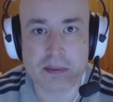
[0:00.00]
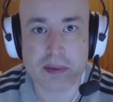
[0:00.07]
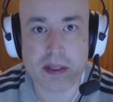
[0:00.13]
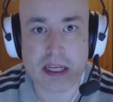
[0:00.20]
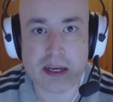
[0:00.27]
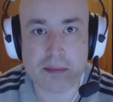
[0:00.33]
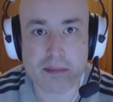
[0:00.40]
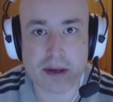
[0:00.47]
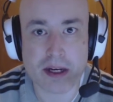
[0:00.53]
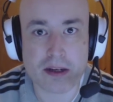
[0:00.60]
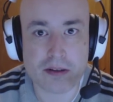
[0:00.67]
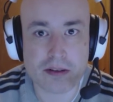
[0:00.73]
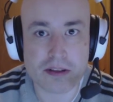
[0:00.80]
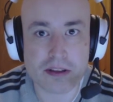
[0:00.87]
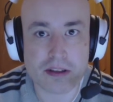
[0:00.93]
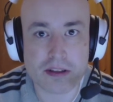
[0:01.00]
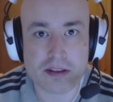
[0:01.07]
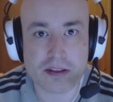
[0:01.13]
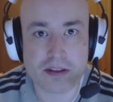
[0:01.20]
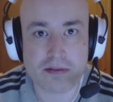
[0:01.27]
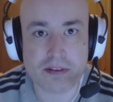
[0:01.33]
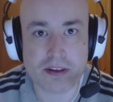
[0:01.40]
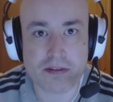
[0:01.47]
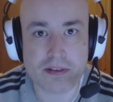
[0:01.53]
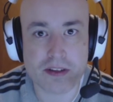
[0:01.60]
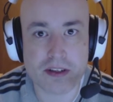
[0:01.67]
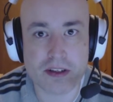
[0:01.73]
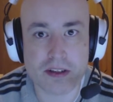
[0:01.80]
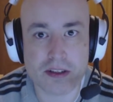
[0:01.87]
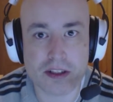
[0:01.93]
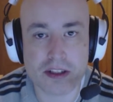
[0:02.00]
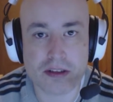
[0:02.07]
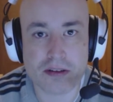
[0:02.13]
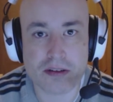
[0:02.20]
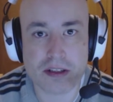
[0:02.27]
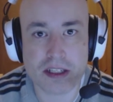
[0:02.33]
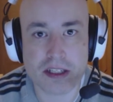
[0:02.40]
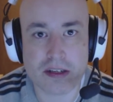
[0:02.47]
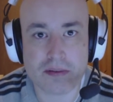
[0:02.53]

Be getting back onto to FIFA shortly,